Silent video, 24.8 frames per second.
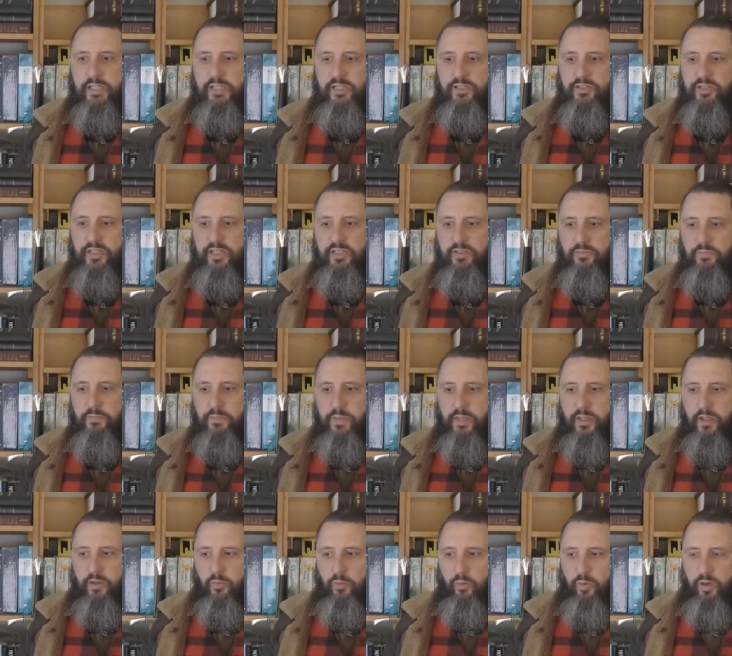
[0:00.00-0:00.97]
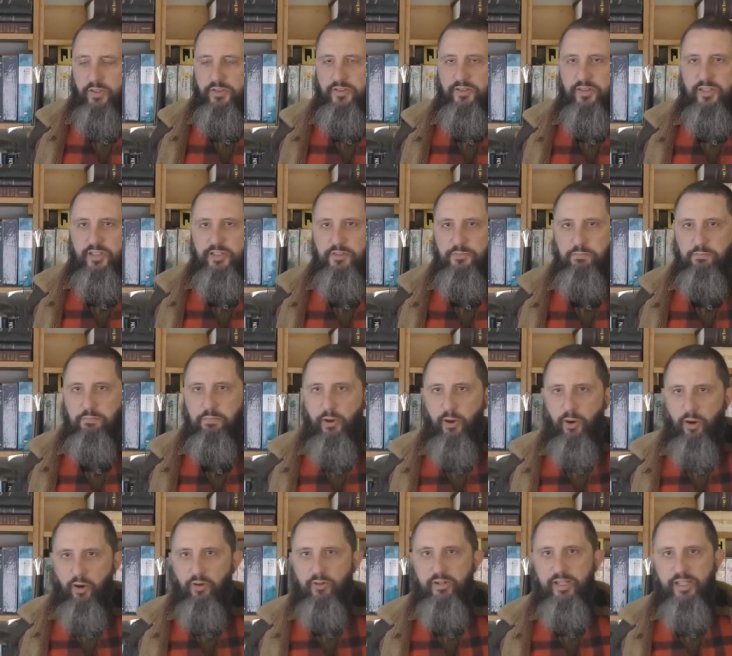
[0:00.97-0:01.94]
You see, once this
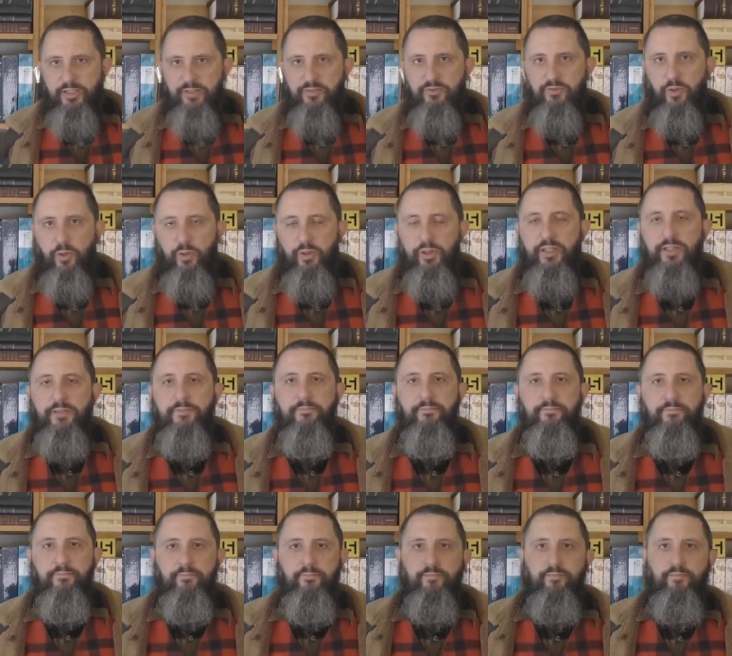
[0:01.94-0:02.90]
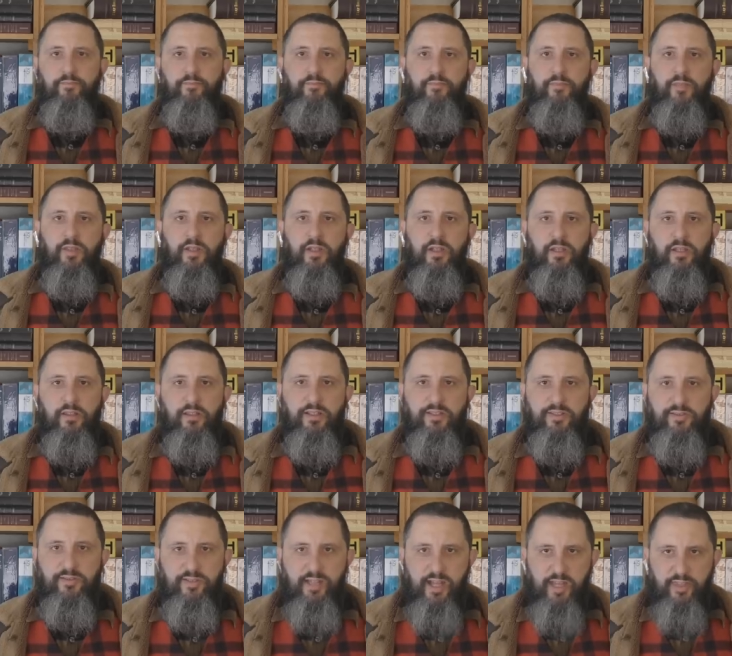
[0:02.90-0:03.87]
ball gets rolling,
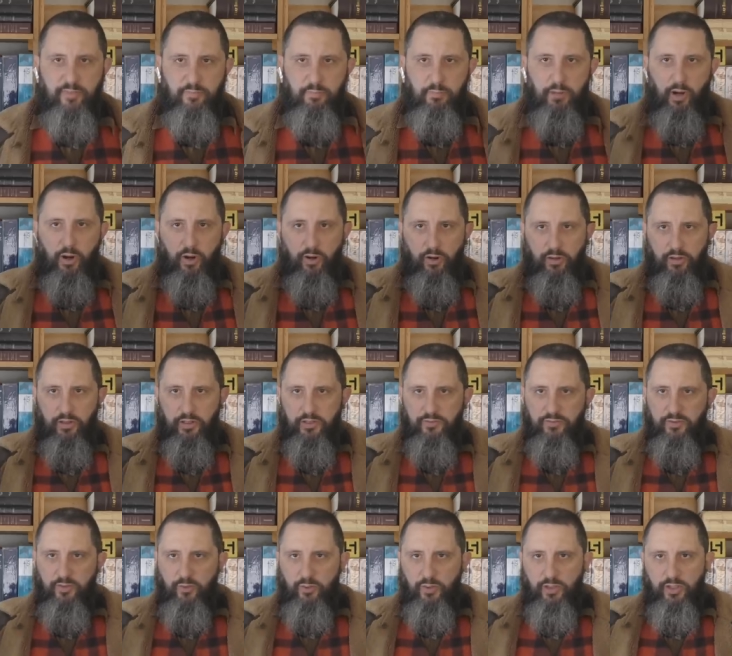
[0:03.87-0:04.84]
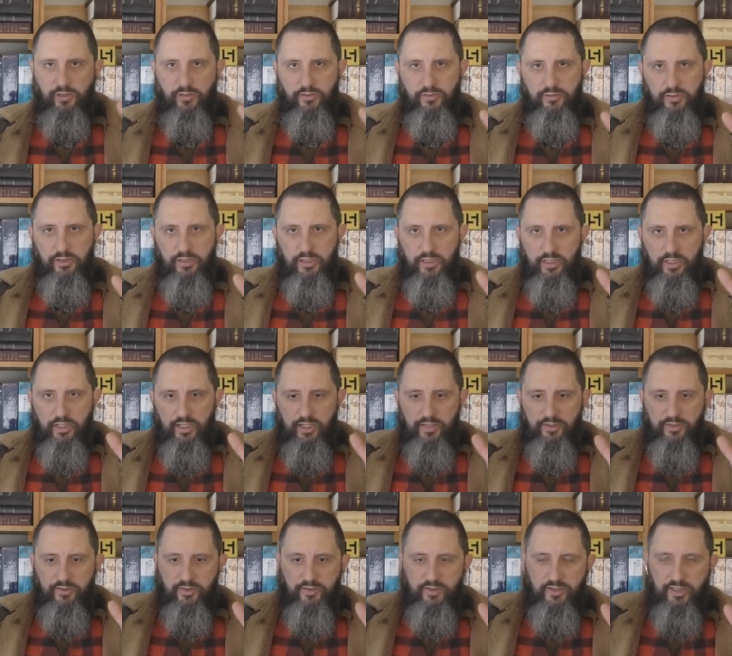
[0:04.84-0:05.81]
this death ball, if you will,
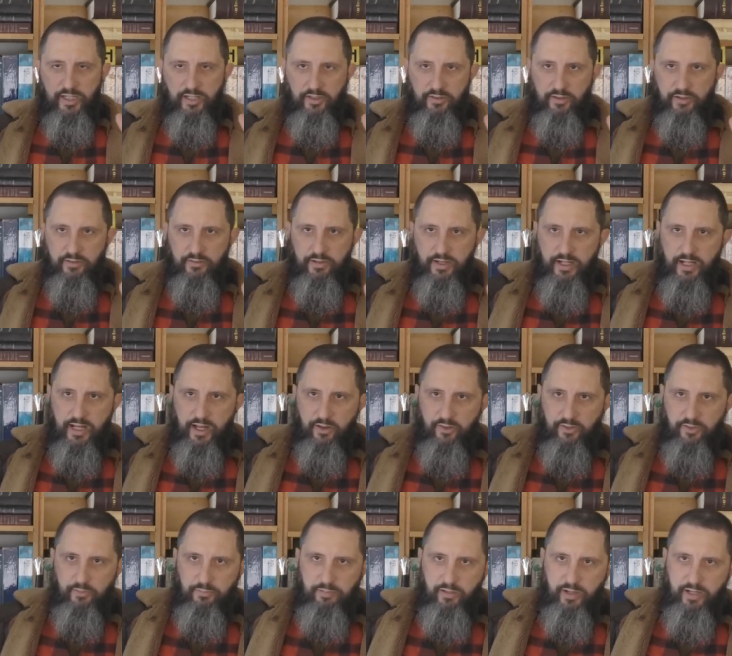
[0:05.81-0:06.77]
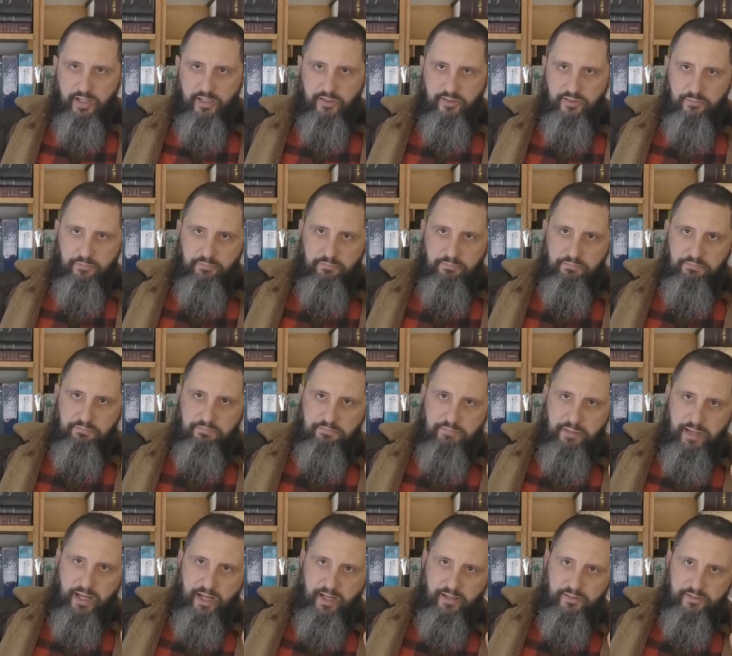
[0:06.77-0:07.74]
it's teetering right now on the brink. It's
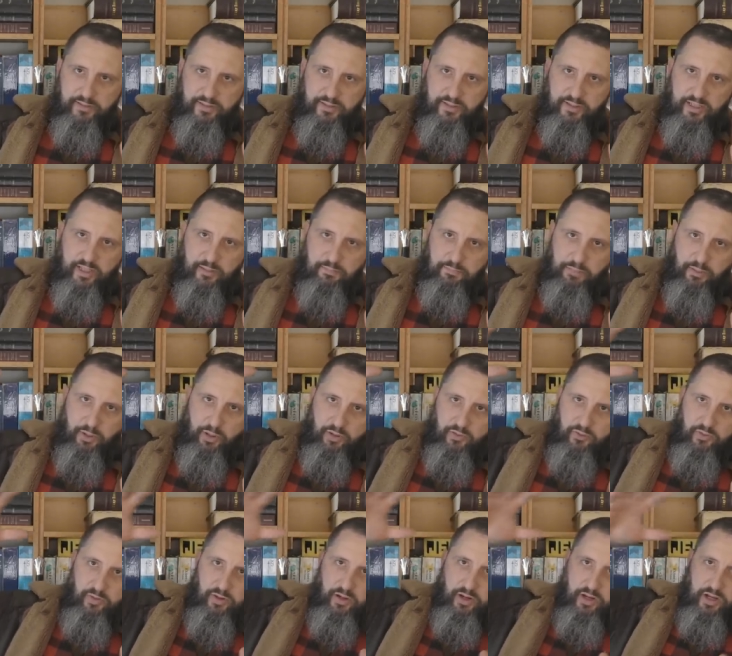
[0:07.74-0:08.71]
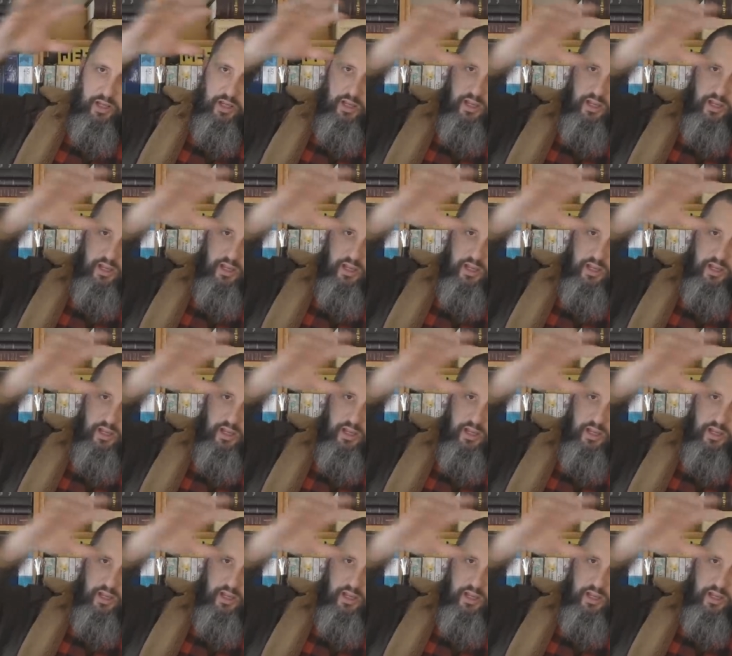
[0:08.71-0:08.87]
about to tip over.